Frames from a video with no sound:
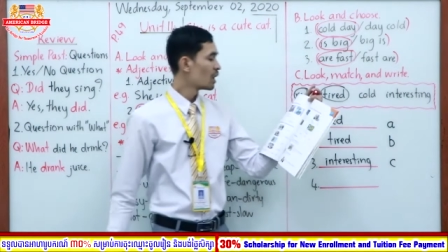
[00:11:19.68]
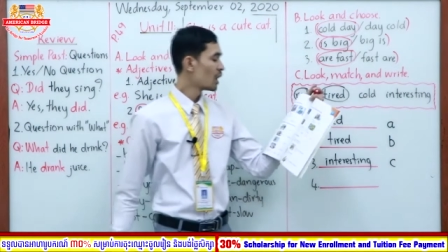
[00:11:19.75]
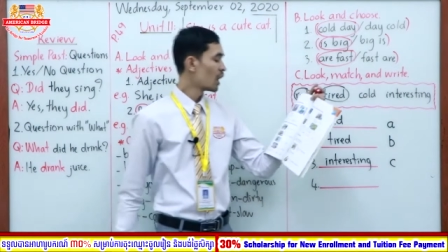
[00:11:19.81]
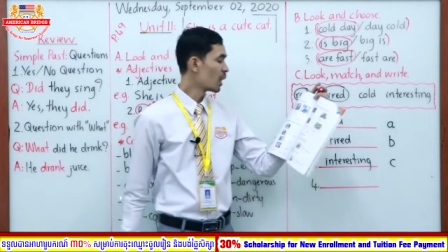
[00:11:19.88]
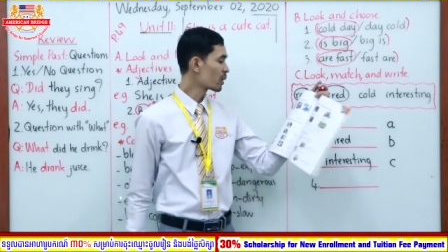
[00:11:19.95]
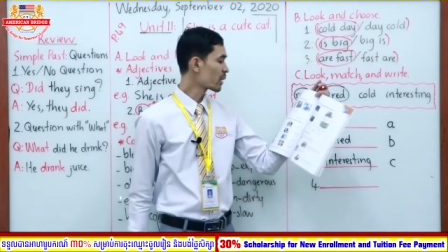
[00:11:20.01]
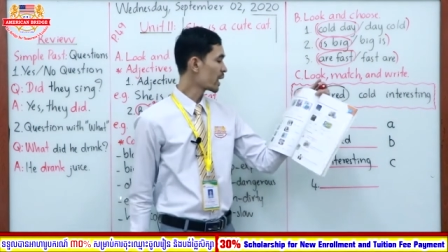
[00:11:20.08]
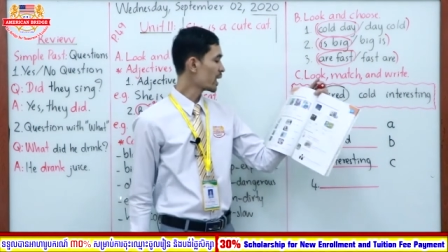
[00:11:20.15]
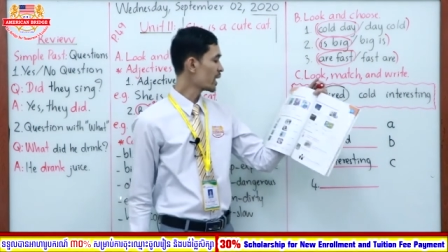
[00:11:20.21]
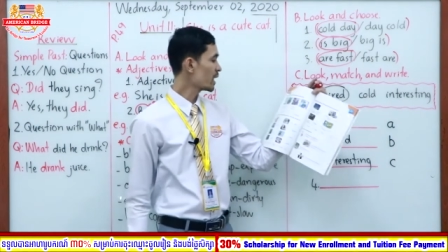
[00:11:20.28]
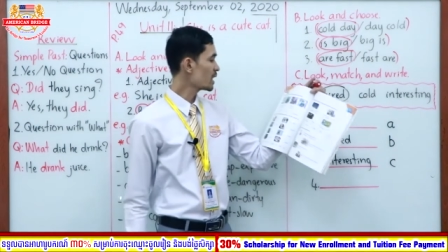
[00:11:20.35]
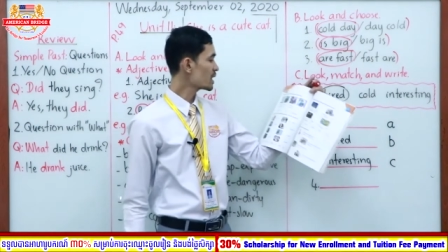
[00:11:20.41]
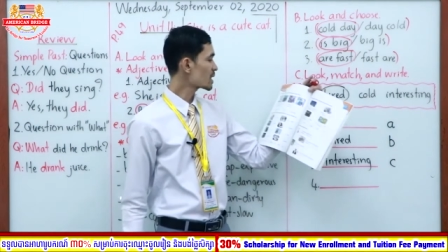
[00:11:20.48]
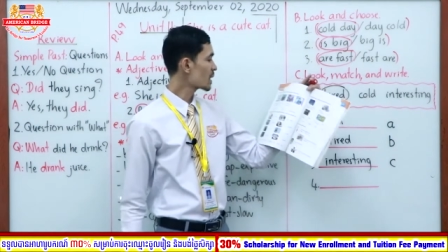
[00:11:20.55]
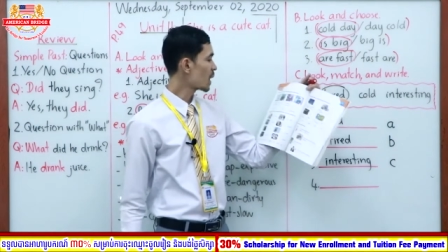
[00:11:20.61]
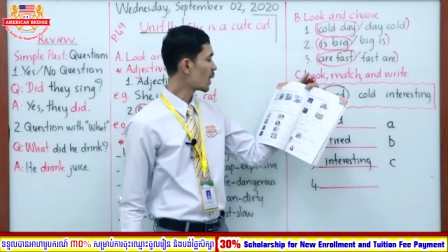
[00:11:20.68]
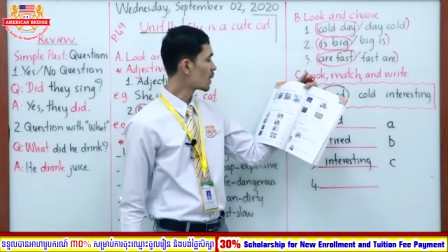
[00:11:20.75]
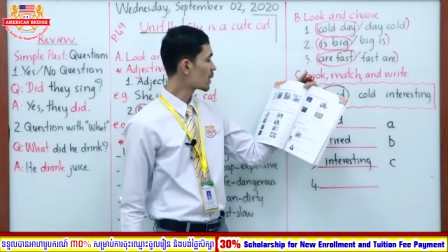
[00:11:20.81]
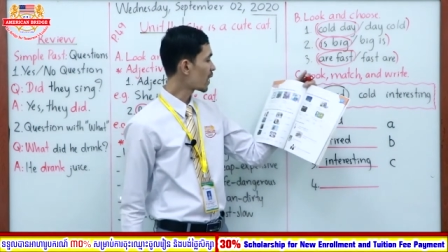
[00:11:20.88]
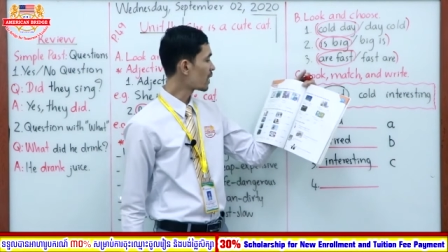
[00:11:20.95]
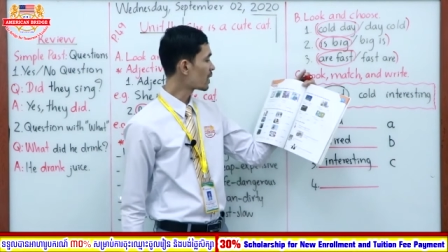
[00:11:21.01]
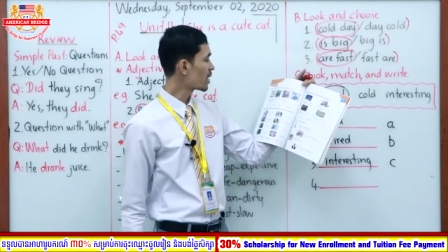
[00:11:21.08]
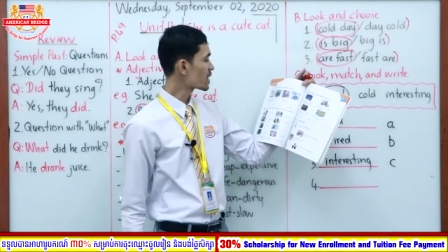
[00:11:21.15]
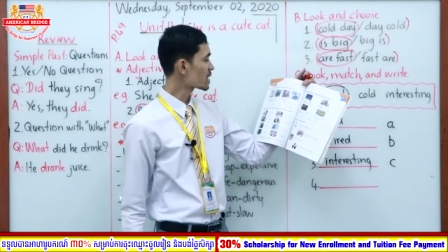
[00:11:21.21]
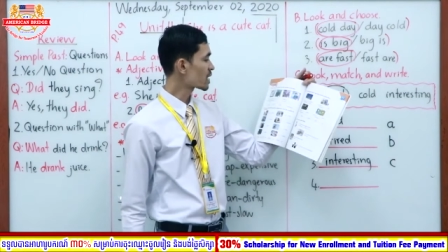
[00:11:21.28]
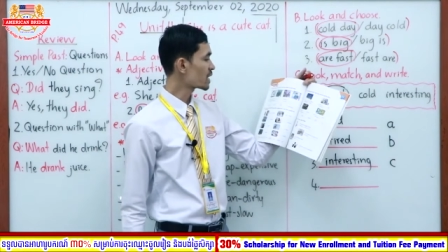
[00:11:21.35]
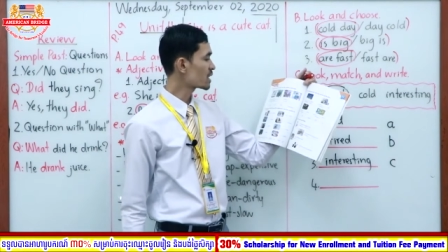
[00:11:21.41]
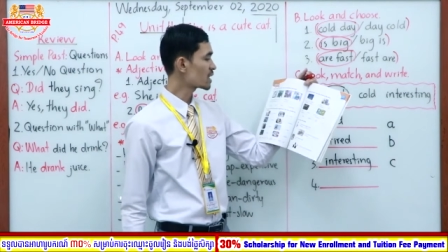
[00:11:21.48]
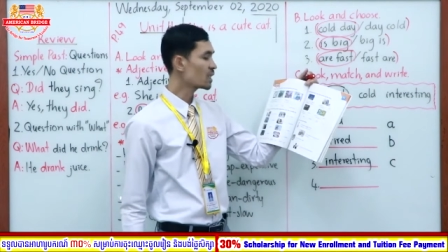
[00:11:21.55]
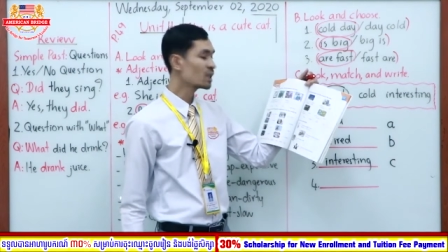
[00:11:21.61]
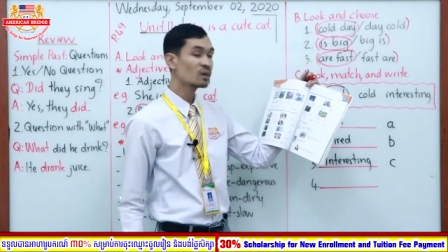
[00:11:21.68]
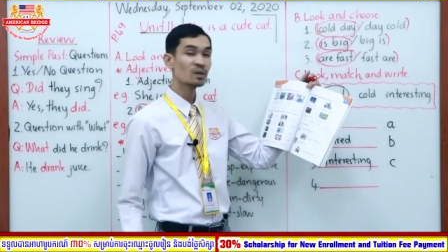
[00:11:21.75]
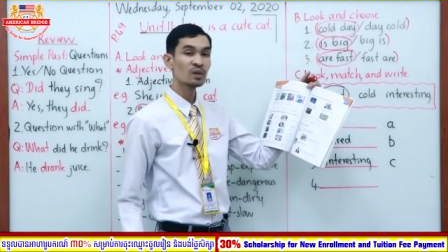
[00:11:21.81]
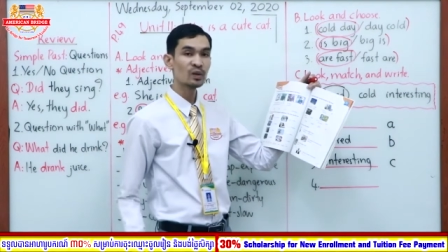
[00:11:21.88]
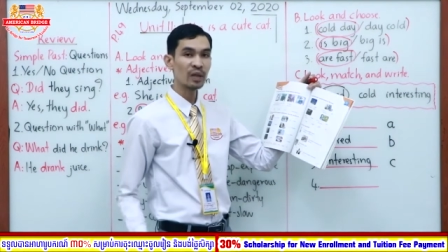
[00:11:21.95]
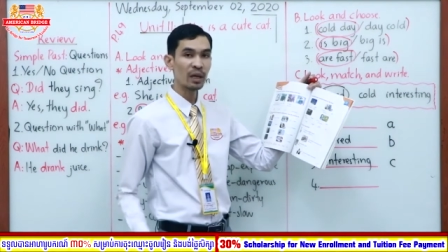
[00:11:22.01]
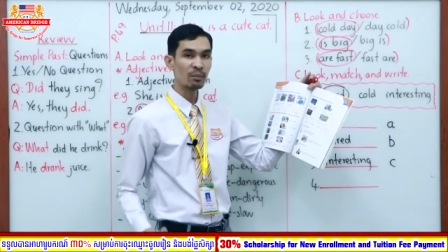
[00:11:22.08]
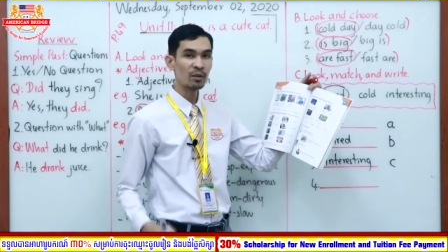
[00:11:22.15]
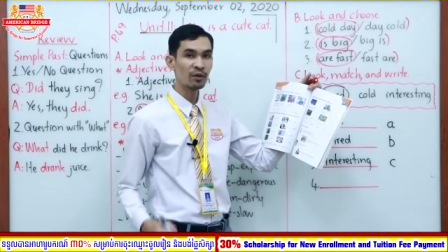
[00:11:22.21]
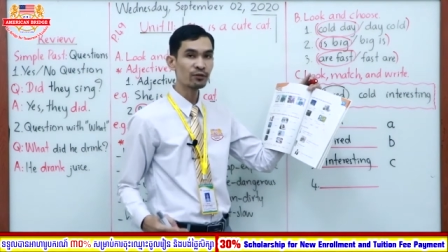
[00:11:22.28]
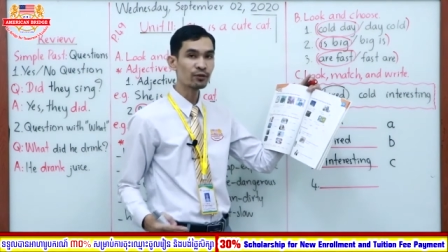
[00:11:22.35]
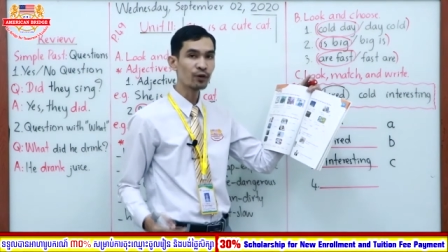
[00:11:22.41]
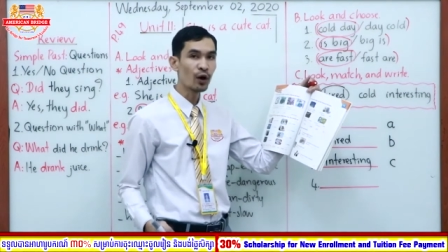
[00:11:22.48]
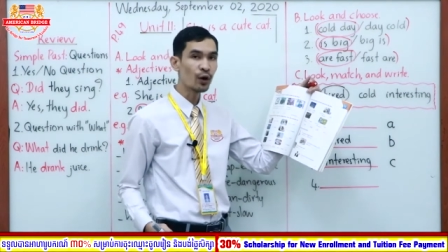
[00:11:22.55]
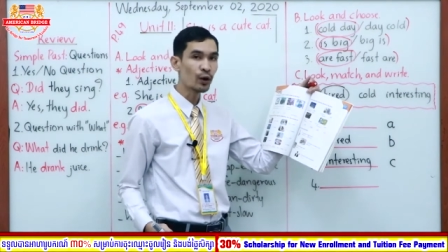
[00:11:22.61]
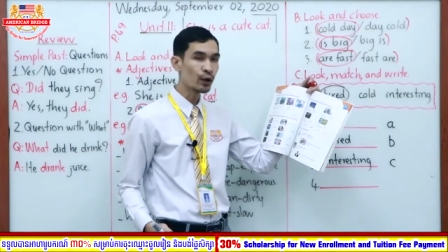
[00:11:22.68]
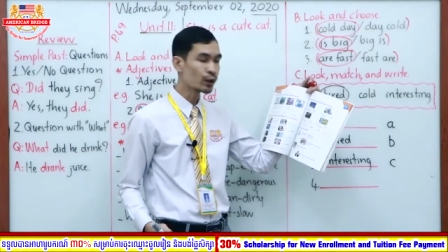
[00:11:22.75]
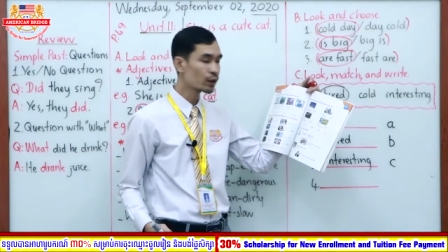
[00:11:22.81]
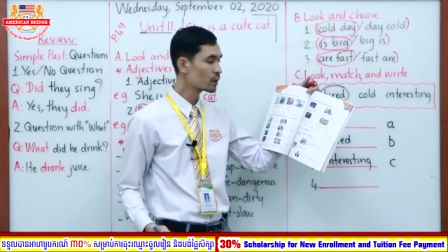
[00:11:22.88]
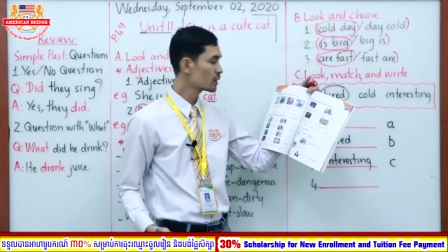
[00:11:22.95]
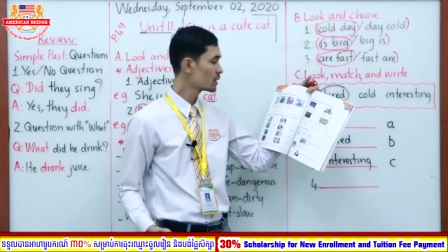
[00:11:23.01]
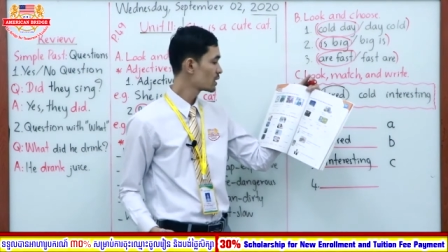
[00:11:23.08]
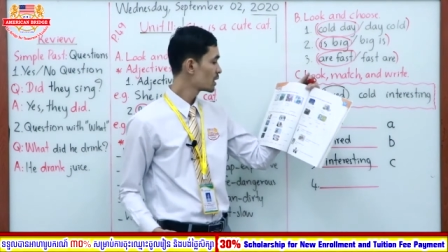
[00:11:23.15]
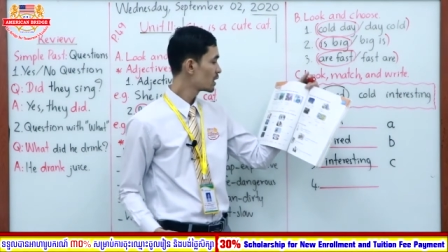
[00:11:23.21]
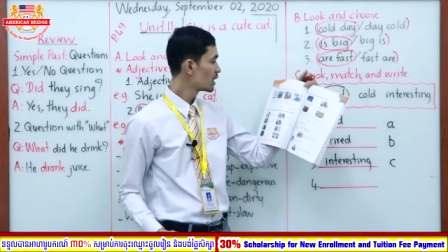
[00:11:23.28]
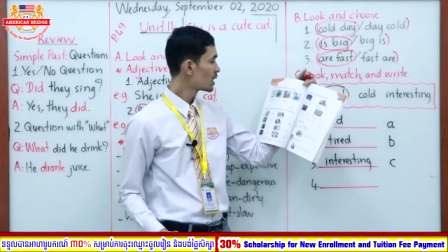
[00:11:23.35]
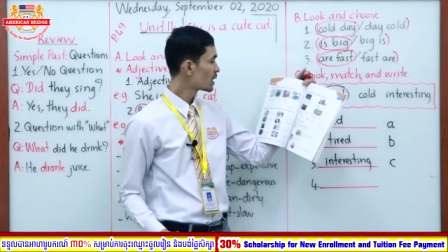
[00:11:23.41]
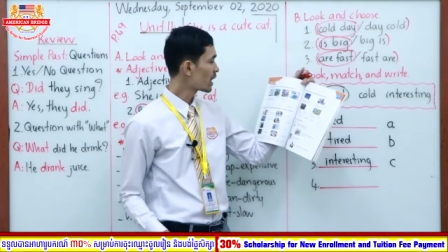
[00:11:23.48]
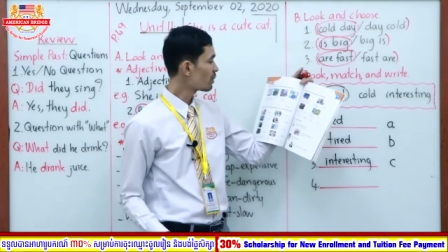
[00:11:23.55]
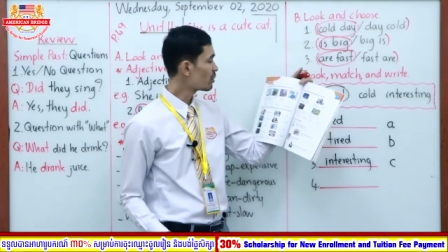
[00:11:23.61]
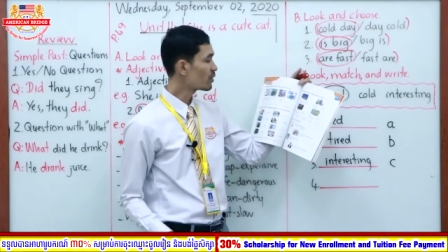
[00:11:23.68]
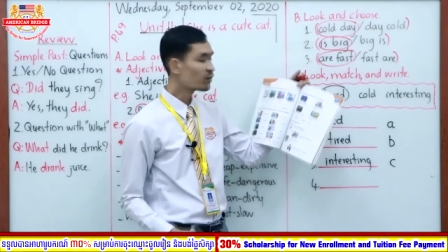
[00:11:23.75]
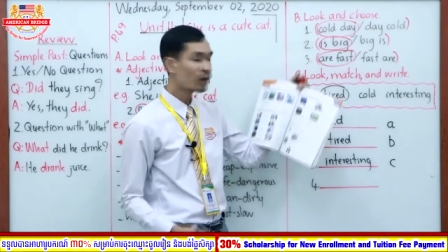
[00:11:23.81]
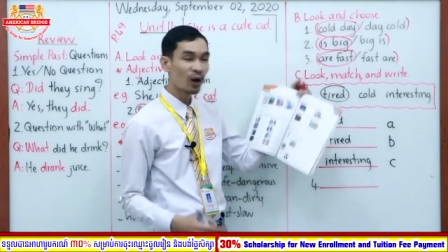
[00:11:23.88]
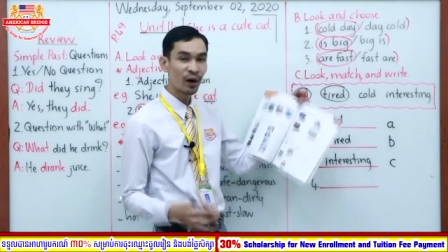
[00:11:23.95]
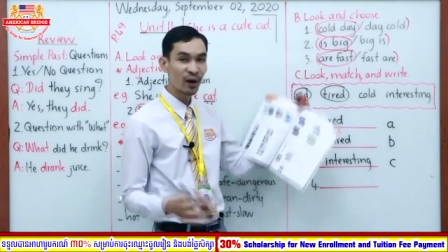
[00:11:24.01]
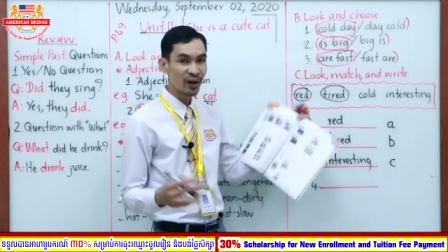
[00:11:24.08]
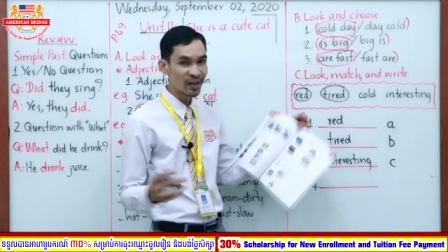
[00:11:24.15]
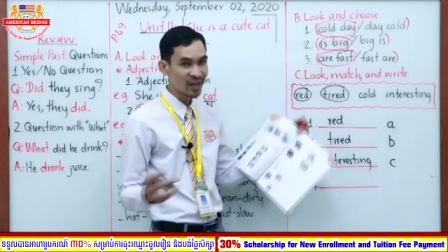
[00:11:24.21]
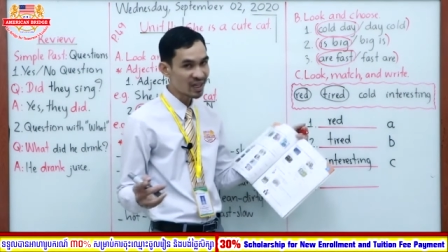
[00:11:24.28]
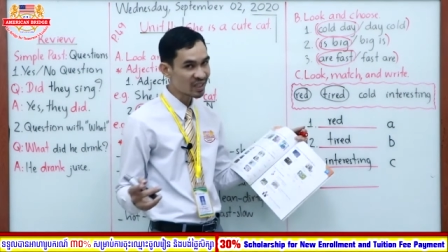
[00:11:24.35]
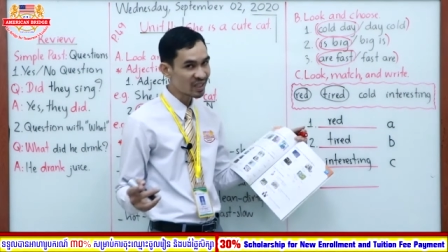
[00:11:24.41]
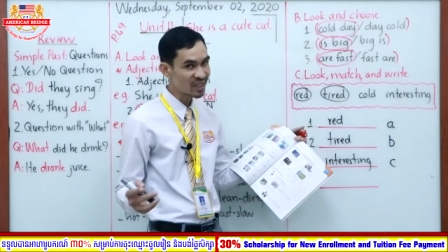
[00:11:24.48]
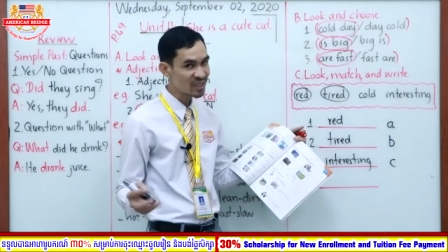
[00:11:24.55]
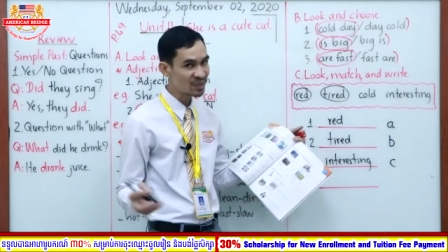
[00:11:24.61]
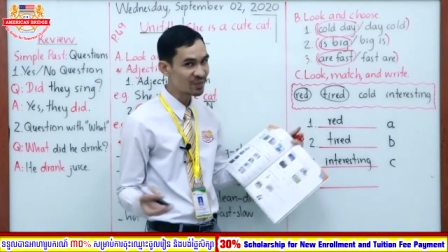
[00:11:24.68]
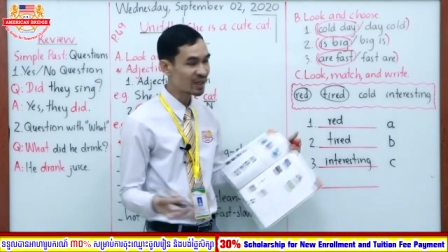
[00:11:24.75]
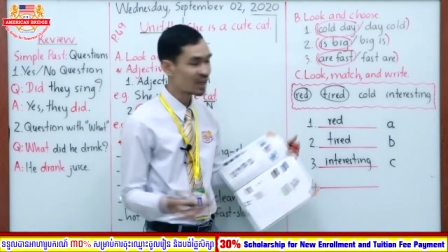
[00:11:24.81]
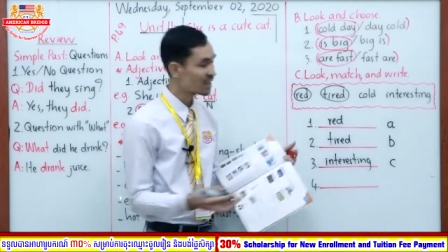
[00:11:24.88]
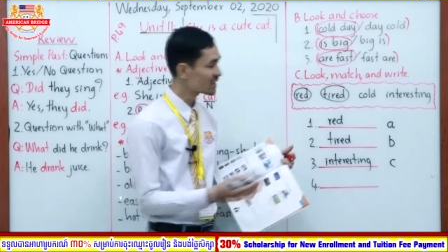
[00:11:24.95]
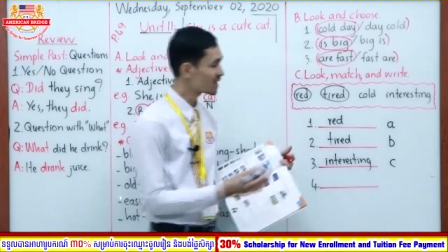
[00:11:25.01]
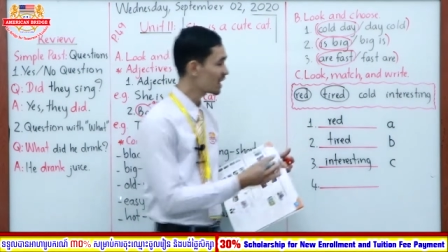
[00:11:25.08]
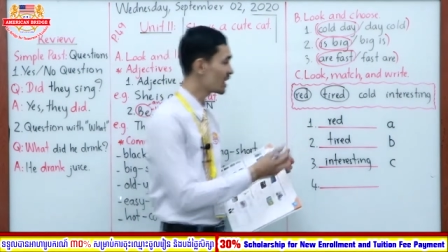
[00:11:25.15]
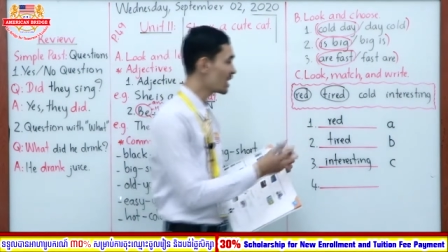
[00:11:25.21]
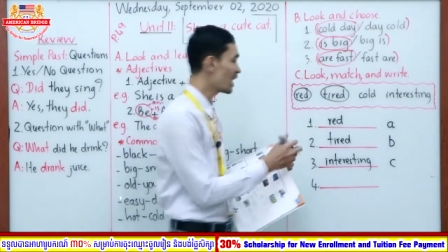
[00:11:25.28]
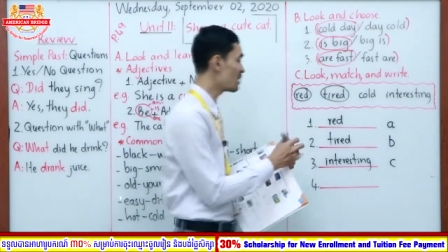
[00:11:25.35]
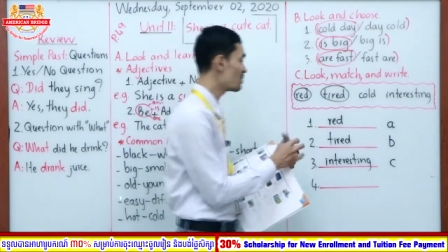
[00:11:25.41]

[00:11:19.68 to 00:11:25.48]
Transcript: Okay, so now let's continue to number four. Number four that goes with us. Eh? It